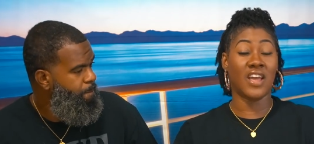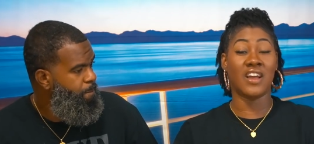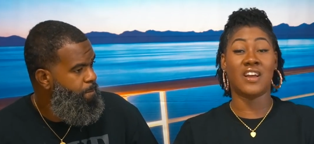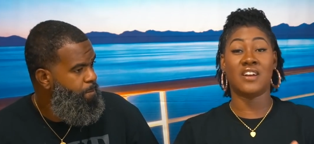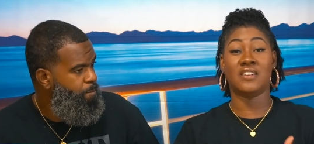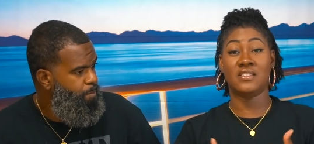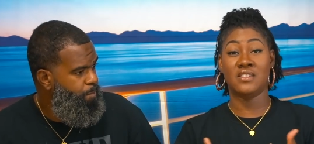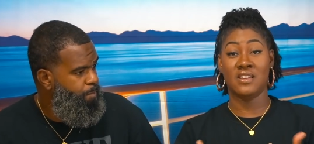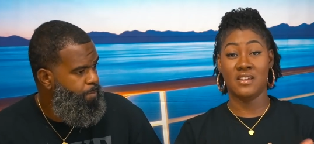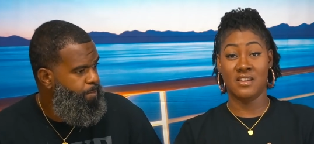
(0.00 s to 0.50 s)

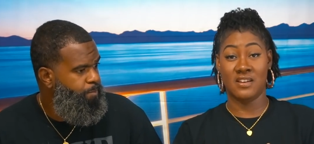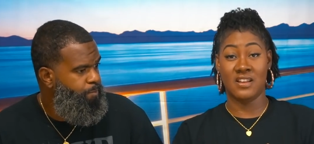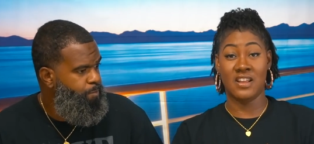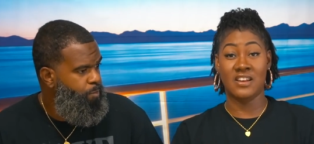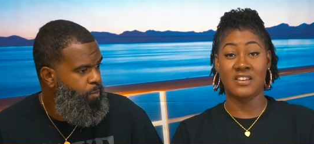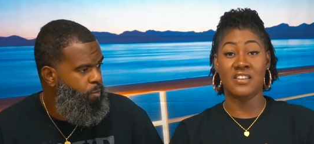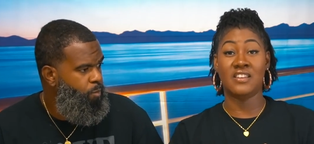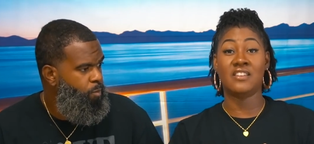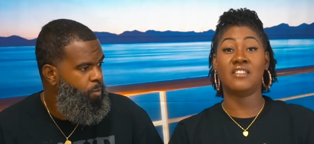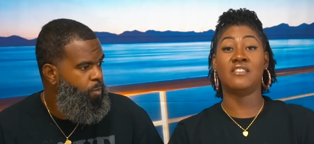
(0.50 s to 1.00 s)
Speaker 1: Like I said,
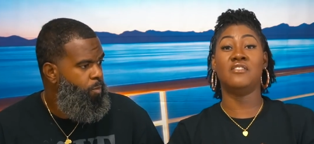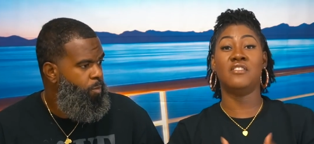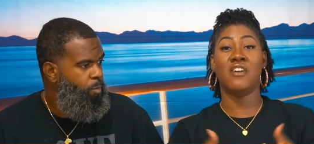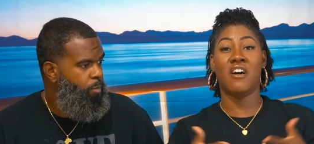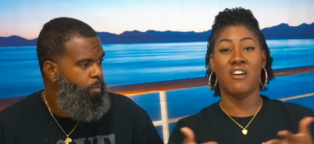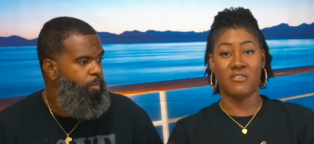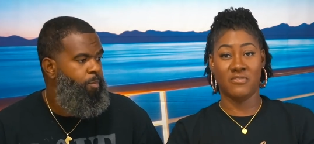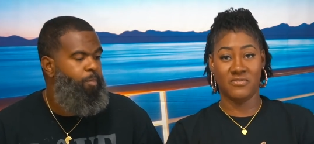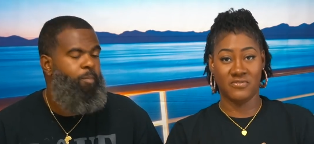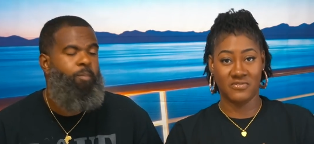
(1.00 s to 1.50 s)
they did
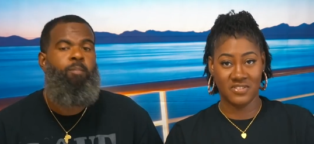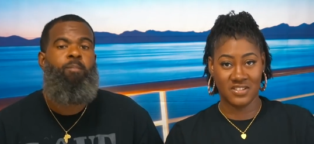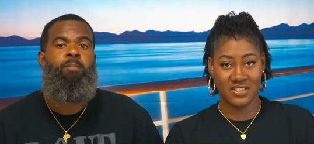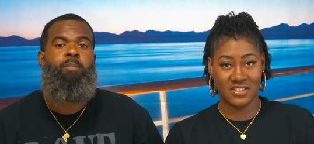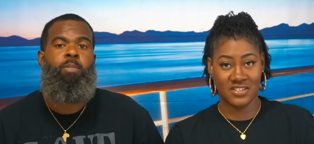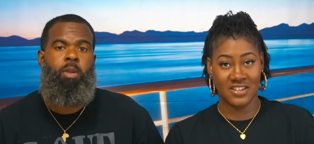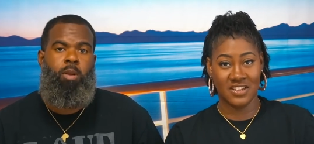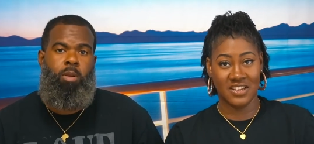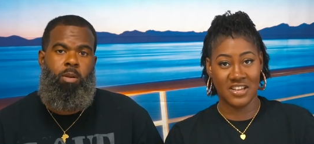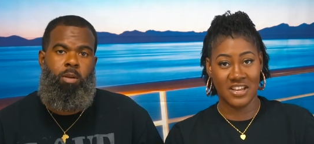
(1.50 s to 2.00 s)
enough
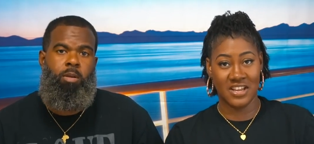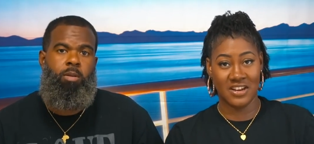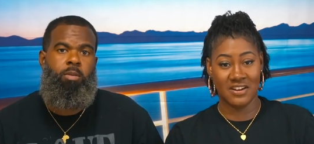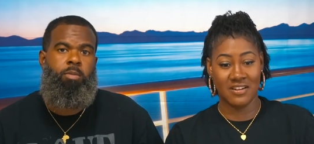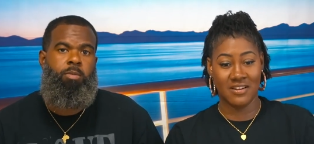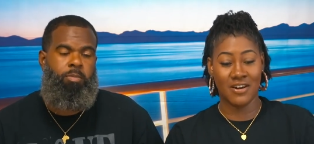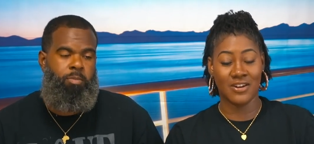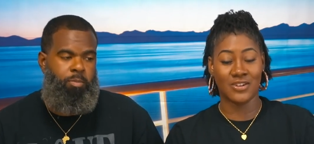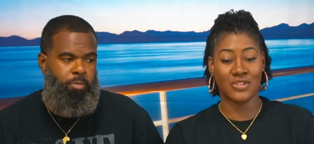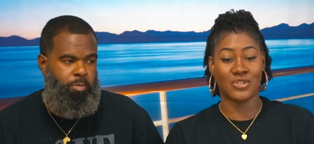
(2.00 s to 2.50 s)
to
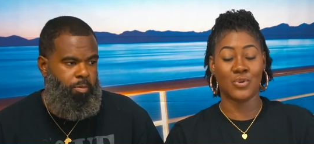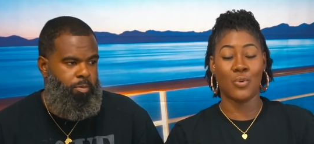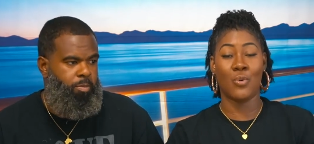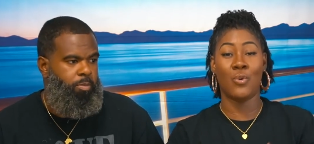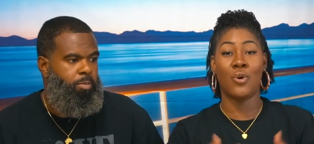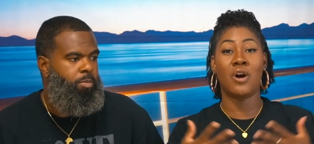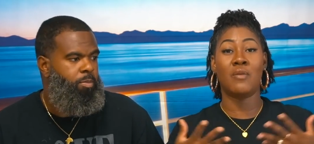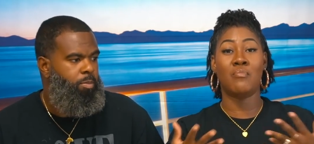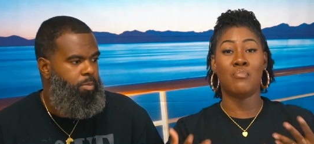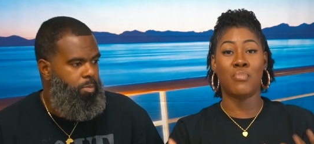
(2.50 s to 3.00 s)
get us
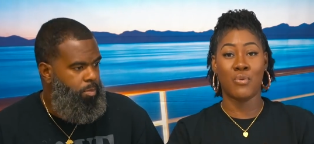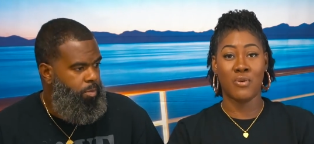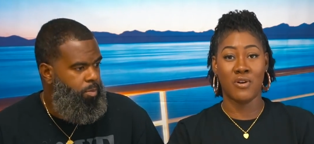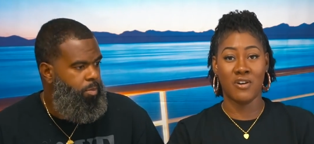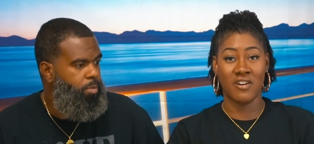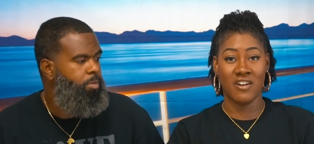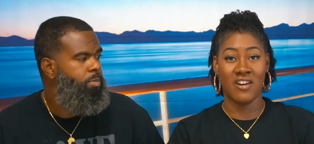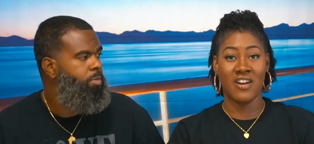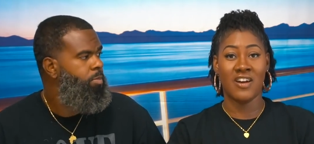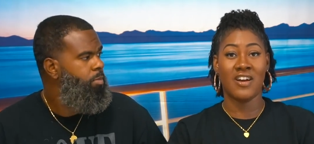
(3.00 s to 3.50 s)
on
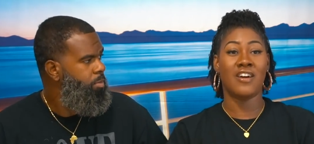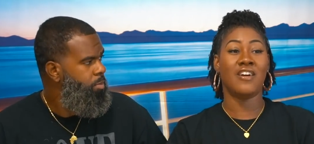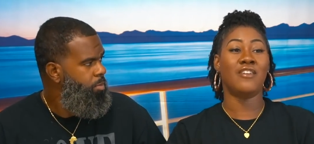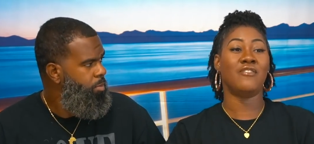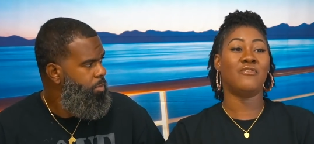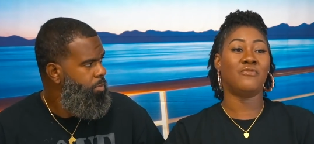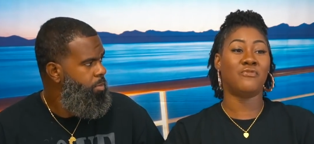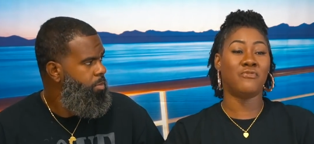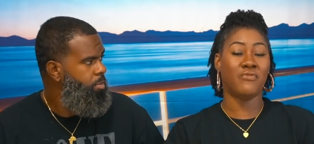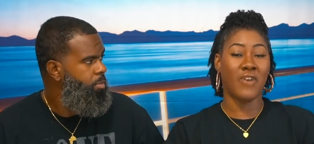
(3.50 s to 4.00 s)
board,
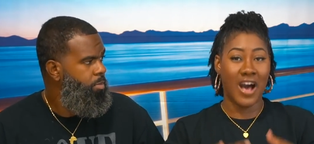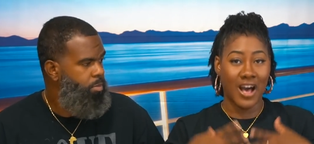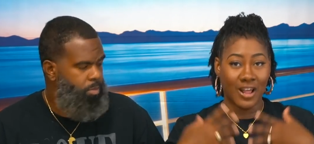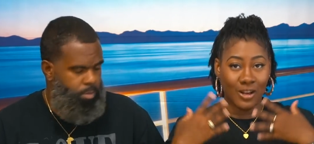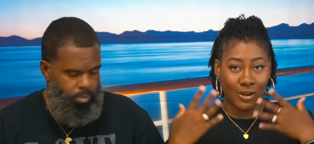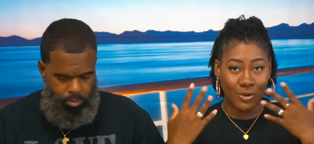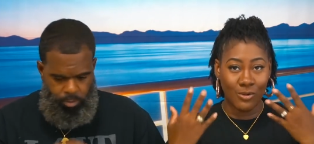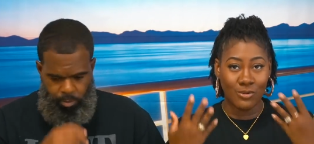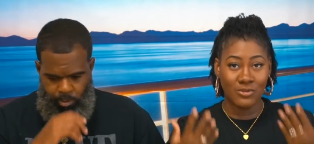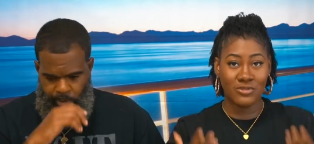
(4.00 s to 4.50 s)

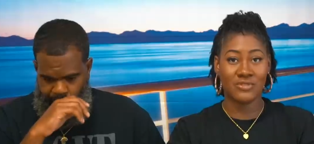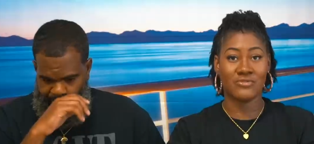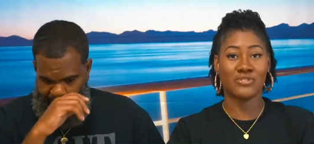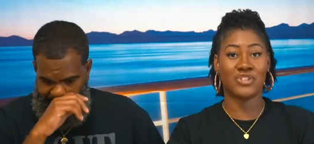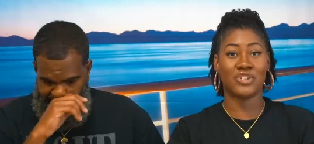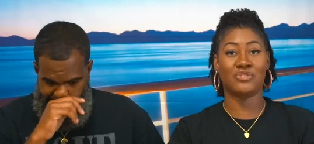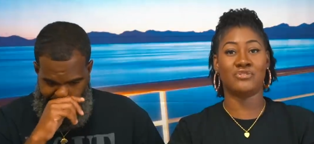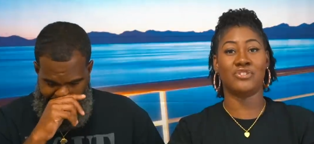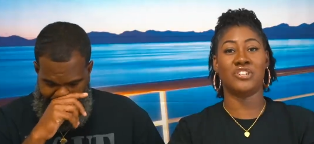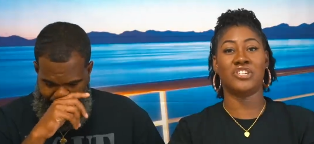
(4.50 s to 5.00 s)
follow the
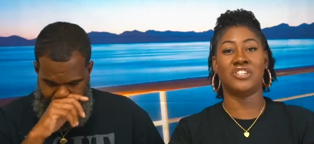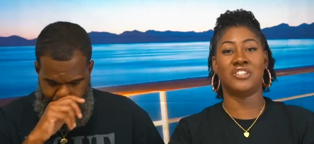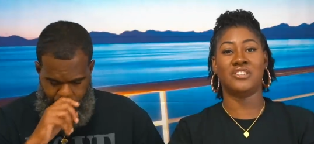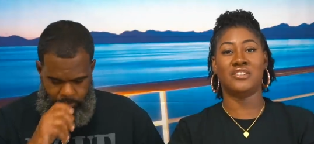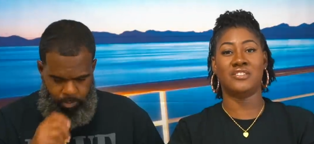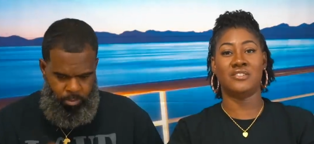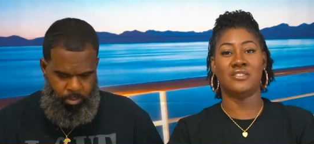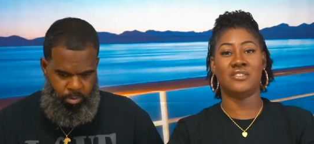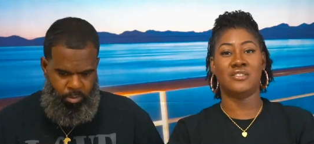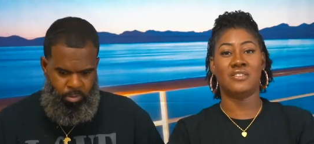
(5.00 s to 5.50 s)

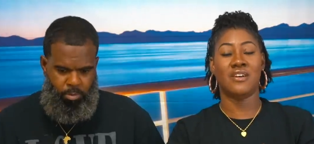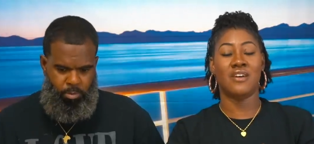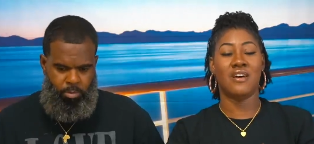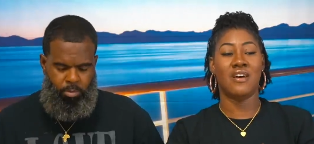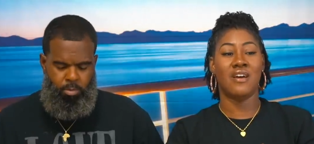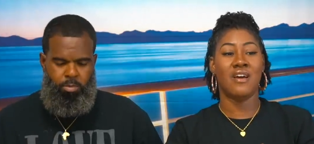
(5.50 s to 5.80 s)
restrictions,